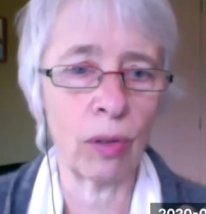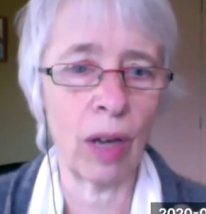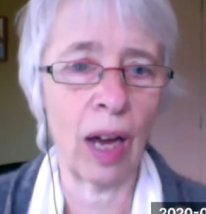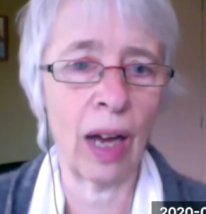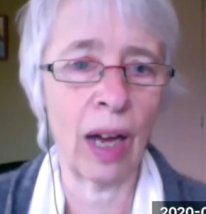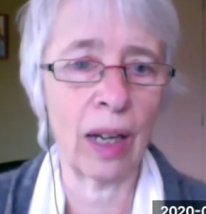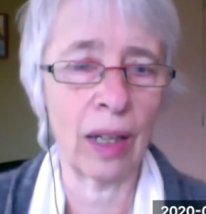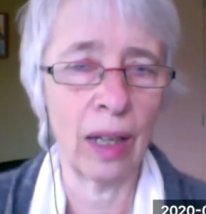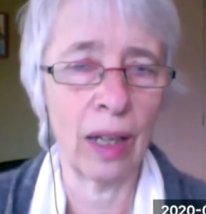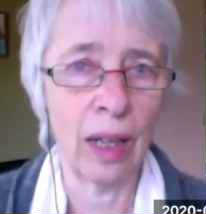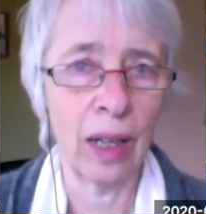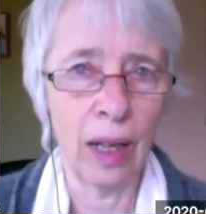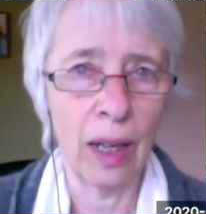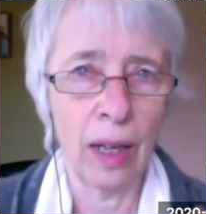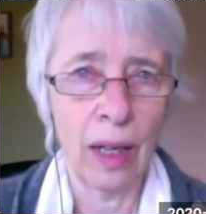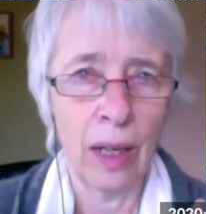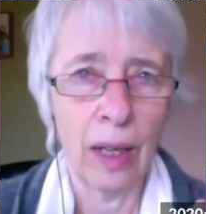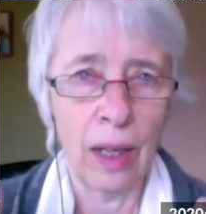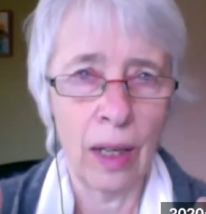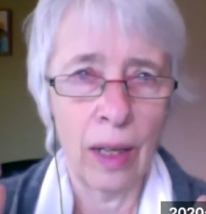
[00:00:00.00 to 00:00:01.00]
And
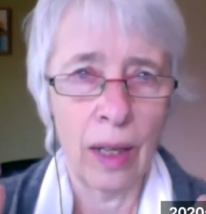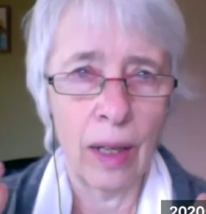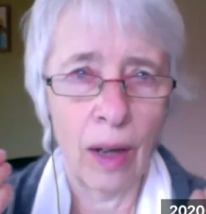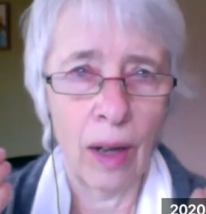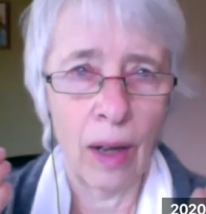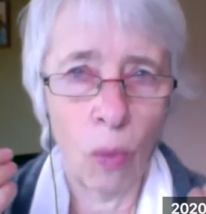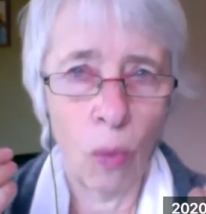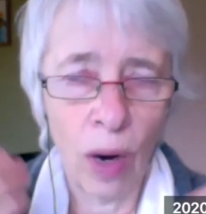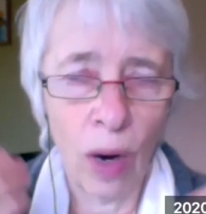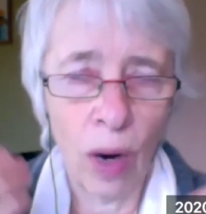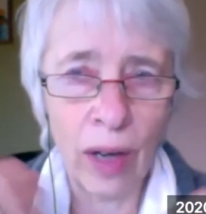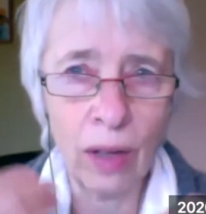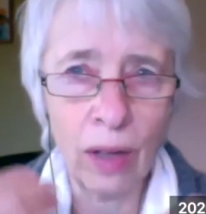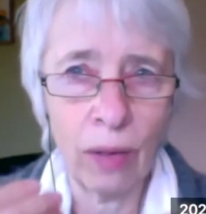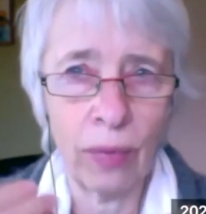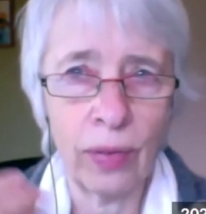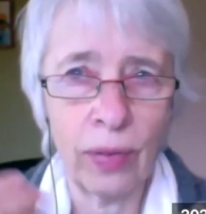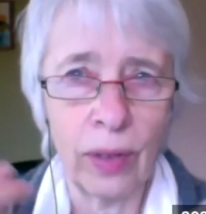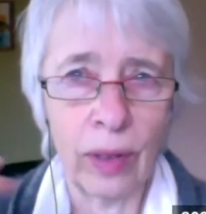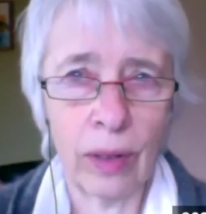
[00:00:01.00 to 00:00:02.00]
one
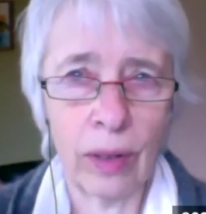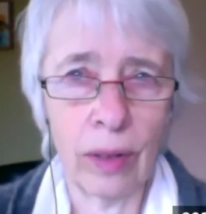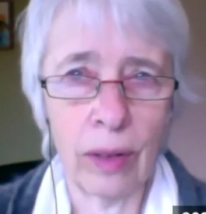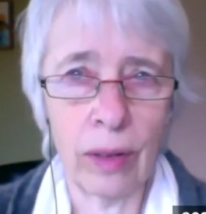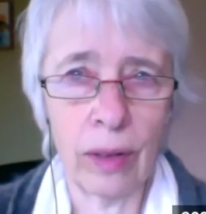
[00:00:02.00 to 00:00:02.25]
of the